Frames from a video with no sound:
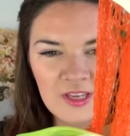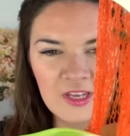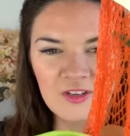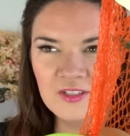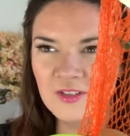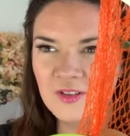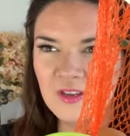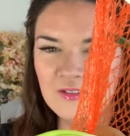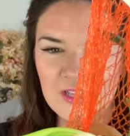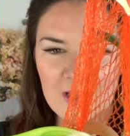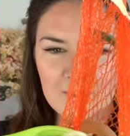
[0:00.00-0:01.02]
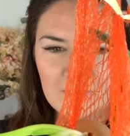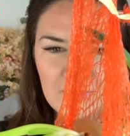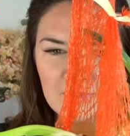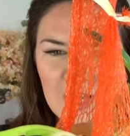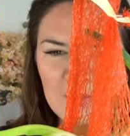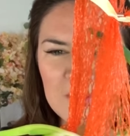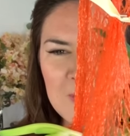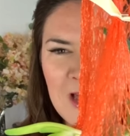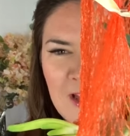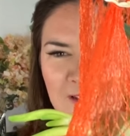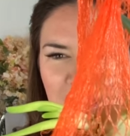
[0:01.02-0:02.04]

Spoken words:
Can you still use them? Can't we plant them?